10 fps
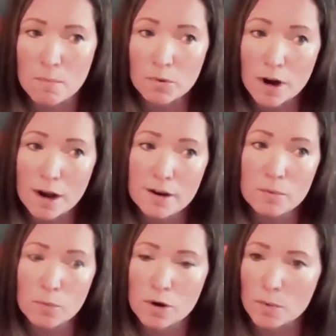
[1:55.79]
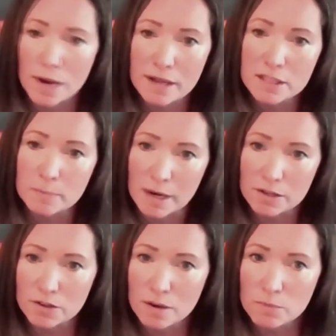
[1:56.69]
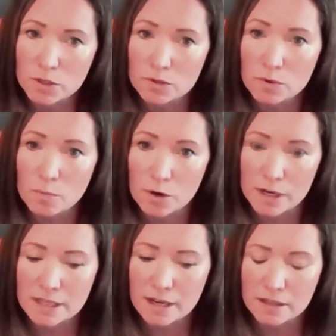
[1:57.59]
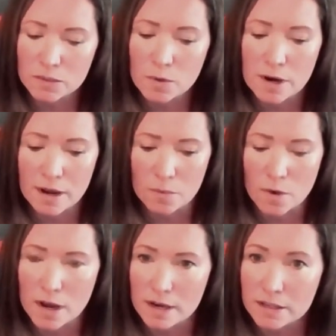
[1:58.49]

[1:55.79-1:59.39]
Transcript: broad and more wide spectrum to more intense one on one.